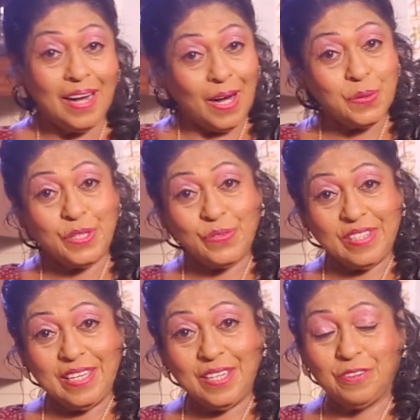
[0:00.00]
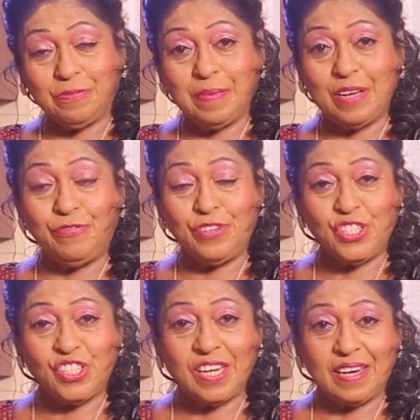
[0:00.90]
How do you think of my
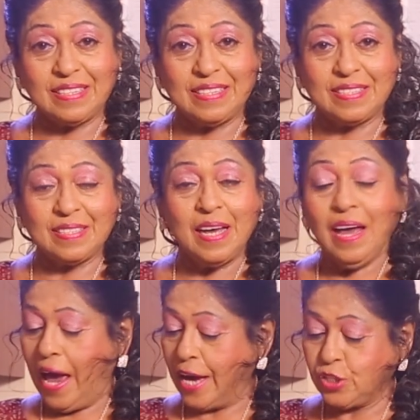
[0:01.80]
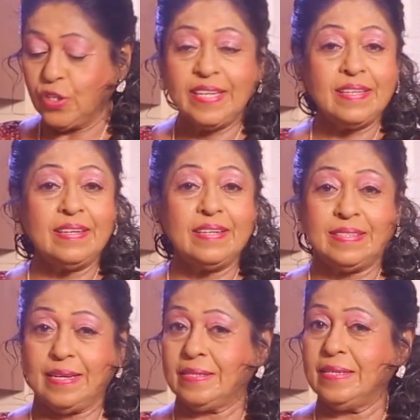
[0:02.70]
fish tartlets? Actually,
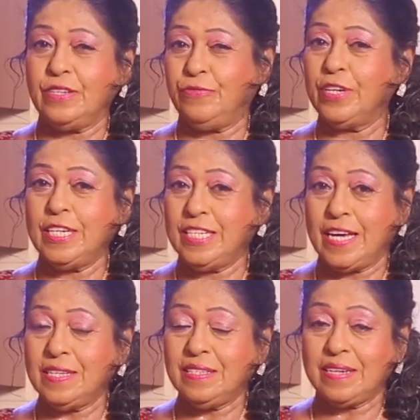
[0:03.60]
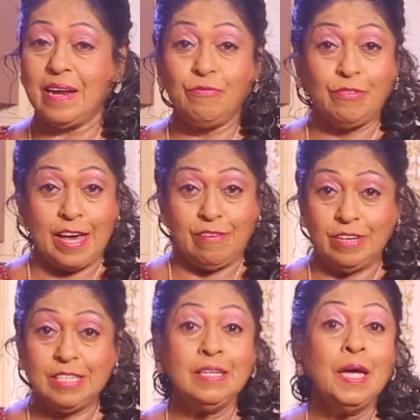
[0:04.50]
it has a different taste and
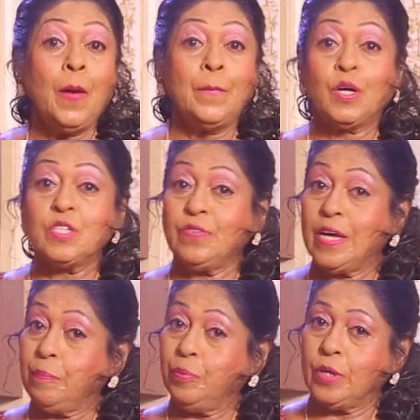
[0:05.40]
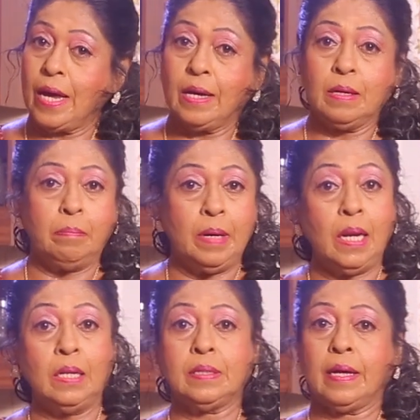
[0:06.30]
flavor because we have put egg,
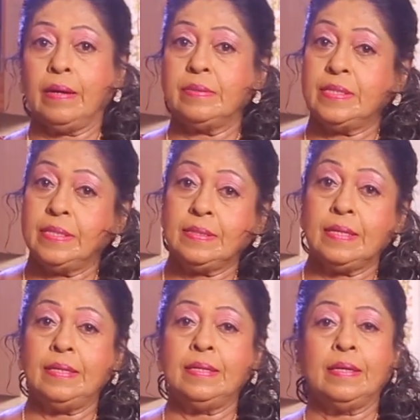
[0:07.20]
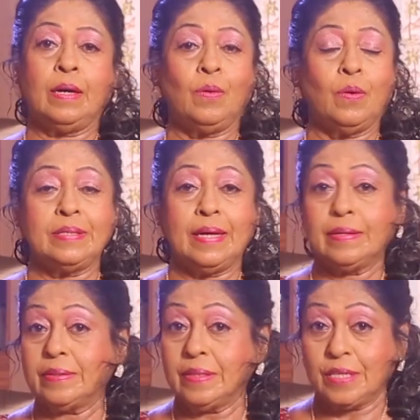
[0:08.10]
milk and seasoning and all
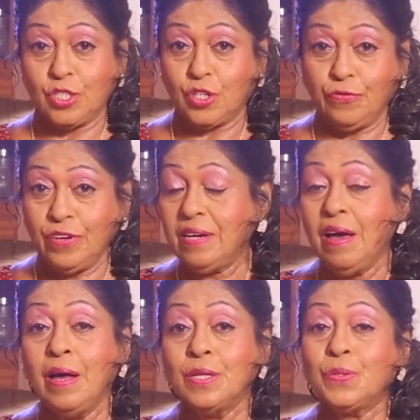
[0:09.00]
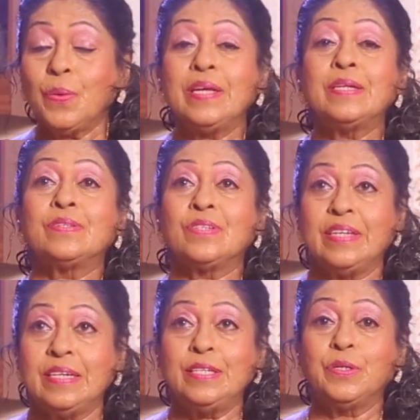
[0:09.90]
that rest of it. So, it's
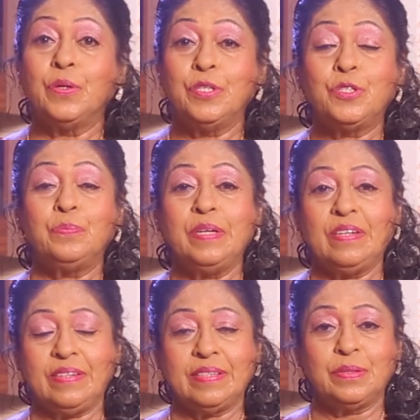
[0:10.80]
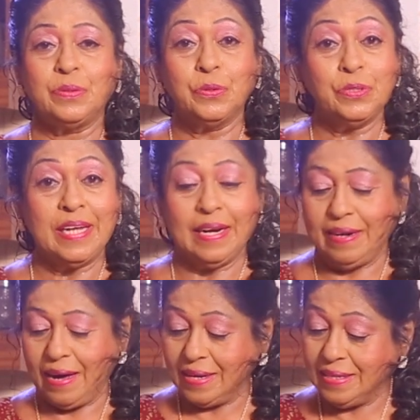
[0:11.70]
really going to be real good and
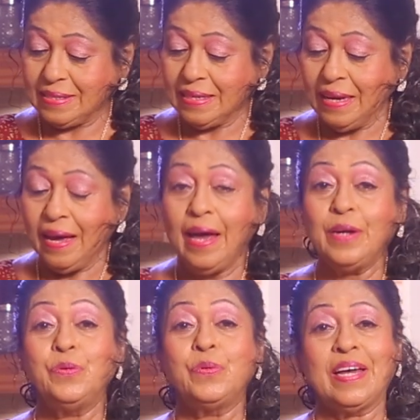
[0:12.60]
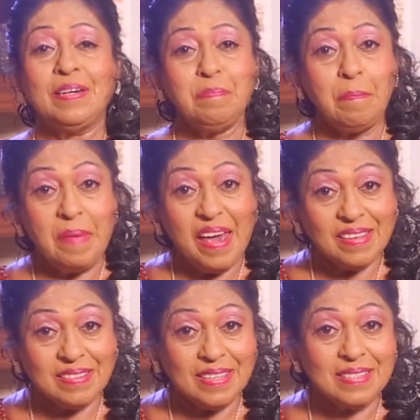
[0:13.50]
nice and you can
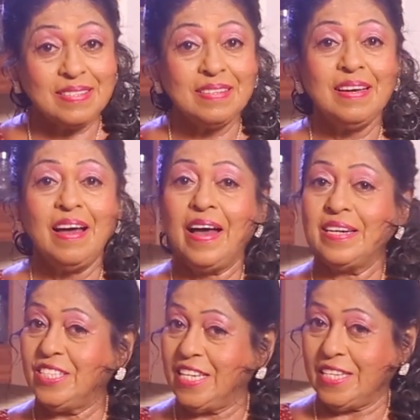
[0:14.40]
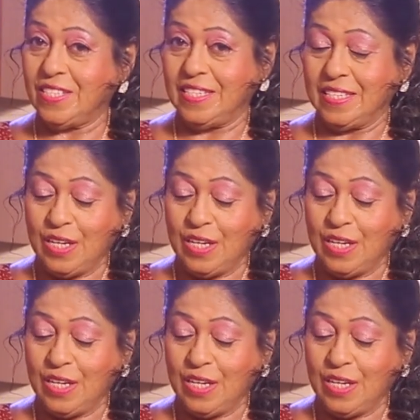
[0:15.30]
make this and taste it.